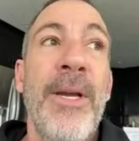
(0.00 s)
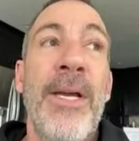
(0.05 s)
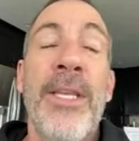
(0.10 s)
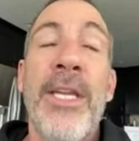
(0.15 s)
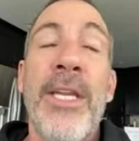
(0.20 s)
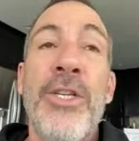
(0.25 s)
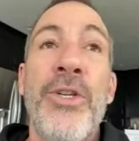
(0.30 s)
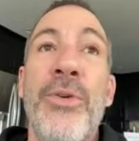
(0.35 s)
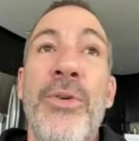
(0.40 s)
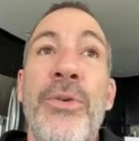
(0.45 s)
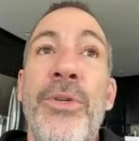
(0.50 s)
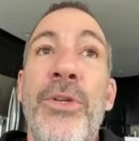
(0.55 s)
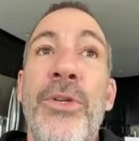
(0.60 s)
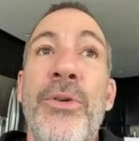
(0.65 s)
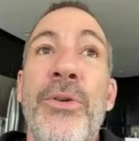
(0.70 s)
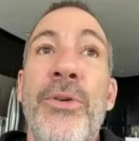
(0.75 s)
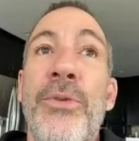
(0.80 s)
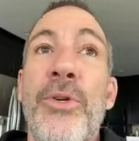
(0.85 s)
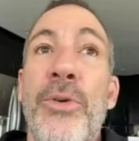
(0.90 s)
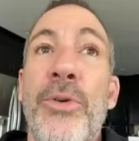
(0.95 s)
unless you
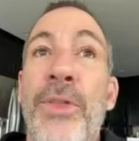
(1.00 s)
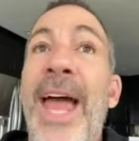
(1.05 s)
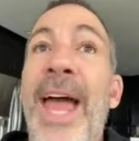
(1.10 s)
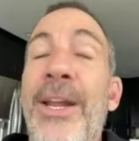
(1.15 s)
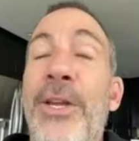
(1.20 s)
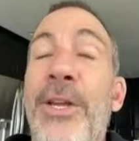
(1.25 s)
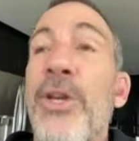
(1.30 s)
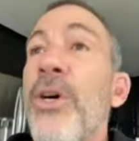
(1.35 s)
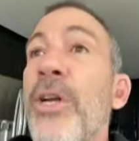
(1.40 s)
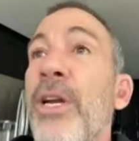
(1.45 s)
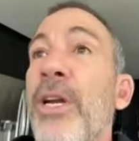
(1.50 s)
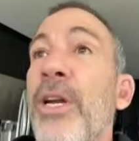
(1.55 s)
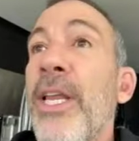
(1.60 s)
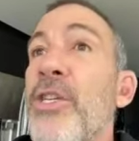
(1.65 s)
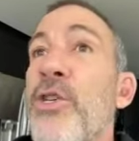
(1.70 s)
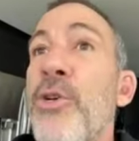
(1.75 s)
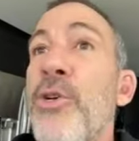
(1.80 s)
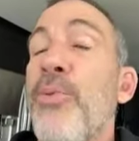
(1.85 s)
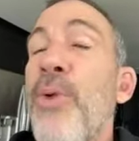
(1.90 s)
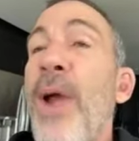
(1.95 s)
you're you're that good,
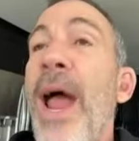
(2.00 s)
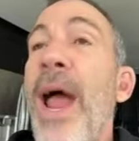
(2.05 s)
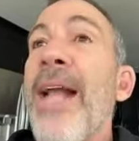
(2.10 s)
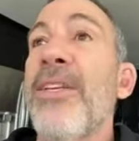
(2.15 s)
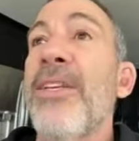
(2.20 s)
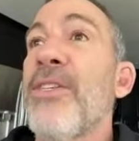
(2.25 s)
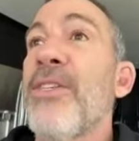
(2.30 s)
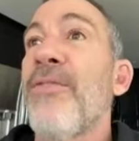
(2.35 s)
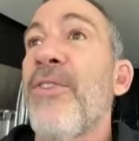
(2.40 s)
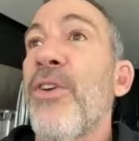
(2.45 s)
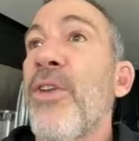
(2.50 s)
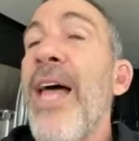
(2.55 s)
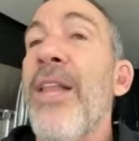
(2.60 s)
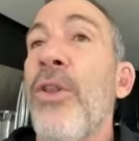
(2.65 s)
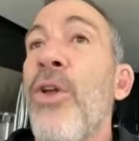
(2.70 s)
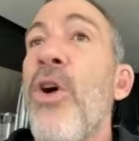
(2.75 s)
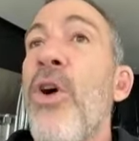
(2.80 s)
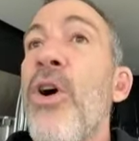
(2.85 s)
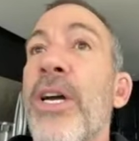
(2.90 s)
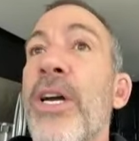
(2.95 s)
unless you practice for
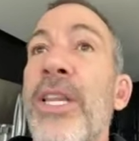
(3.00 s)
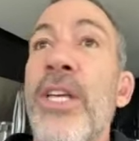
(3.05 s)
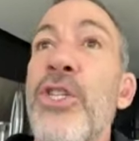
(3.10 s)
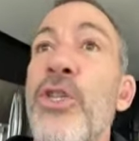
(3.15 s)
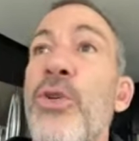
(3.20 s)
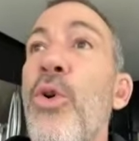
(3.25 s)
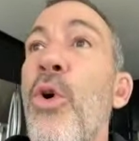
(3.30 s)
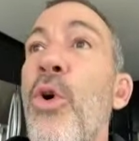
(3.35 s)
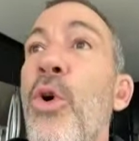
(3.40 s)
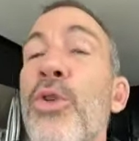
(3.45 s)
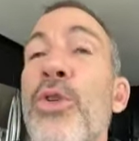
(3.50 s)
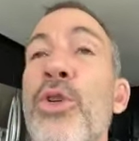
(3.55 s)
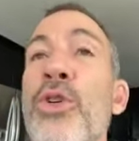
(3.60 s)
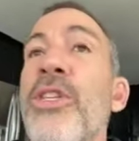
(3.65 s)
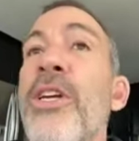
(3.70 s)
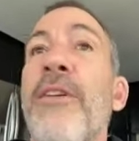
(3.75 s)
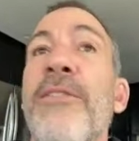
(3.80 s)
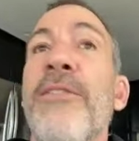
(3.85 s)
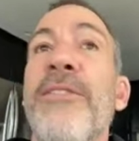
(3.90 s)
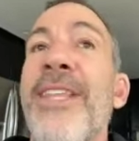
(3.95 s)
that long, unless you hold
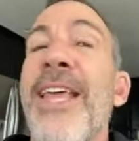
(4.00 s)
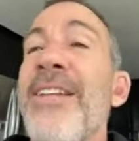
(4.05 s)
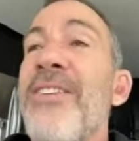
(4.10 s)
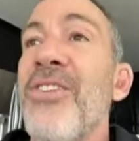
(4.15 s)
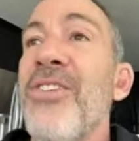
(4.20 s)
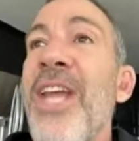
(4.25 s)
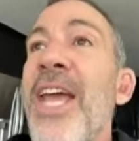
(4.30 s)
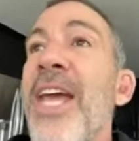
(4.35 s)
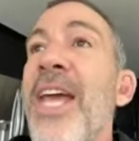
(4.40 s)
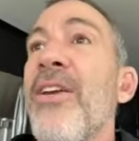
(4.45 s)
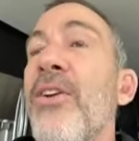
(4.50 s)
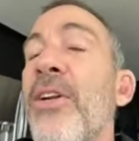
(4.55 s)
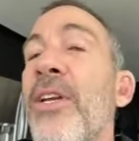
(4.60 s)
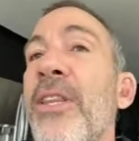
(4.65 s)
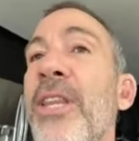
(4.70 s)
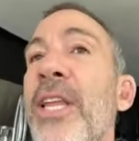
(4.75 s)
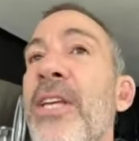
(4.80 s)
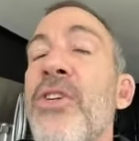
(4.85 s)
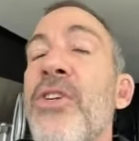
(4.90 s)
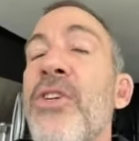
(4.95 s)
yourself to that standard,
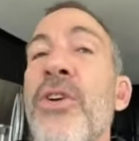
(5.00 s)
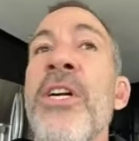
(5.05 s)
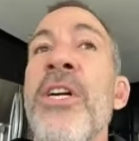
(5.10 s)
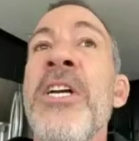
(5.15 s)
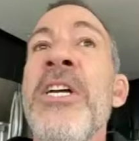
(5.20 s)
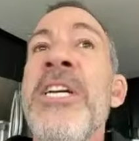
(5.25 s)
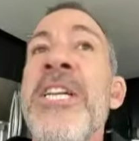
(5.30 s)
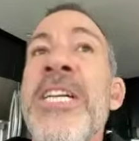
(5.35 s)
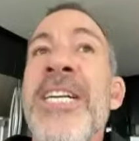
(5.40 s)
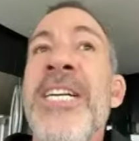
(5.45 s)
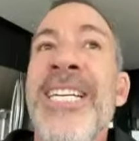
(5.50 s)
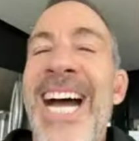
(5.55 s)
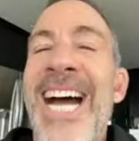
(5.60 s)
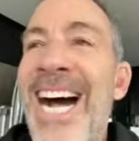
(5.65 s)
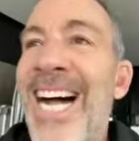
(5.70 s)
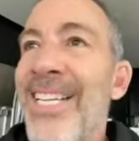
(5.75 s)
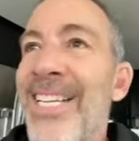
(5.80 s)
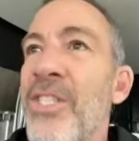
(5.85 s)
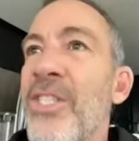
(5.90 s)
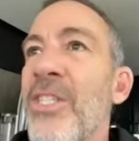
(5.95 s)
unless you're
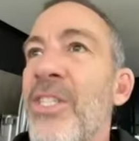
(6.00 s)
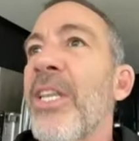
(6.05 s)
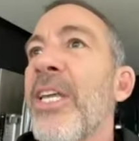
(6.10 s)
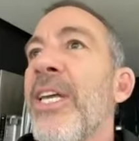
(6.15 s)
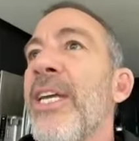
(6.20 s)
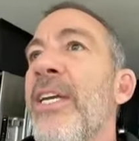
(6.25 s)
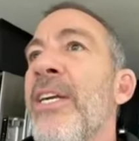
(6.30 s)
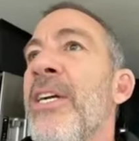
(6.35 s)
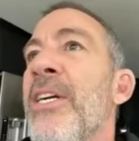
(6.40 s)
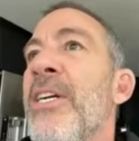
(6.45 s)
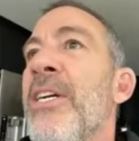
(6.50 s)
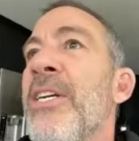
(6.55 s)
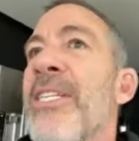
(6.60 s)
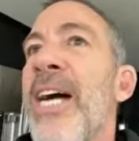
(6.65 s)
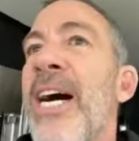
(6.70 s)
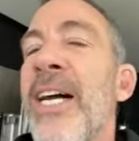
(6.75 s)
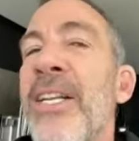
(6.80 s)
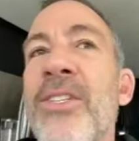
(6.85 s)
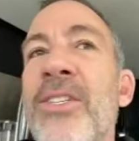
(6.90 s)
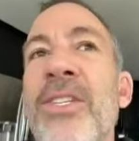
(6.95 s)
constantly
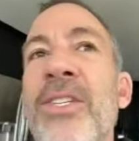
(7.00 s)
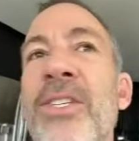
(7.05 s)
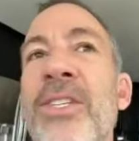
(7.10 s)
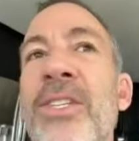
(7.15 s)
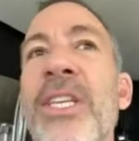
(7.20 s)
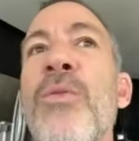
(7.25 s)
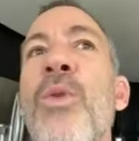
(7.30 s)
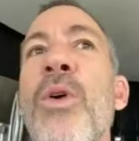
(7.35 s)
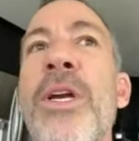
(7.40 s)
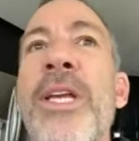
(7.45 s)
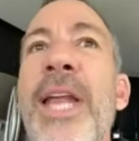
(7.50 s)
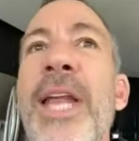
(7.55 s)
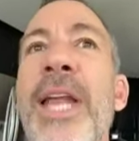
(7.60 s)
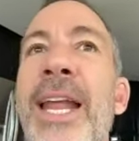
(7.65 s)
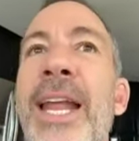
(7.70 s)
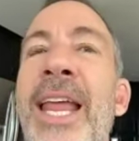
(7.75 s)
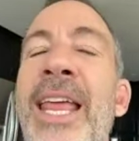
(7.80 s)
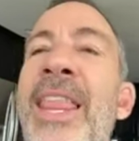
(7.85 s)
constantly working at it.